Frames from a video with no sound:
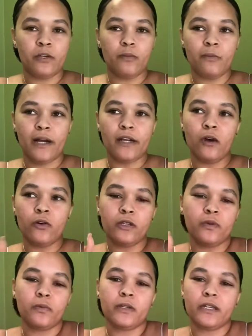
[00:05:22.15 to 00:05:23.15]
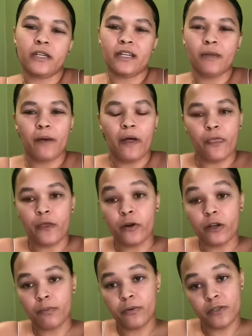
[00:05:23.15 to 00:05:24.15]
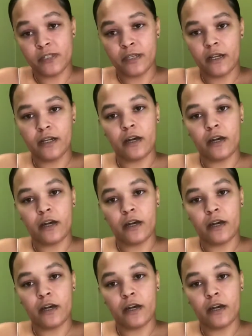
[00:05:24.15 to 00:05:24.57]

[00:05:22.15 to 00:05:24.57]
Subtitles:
you might only really get about 30%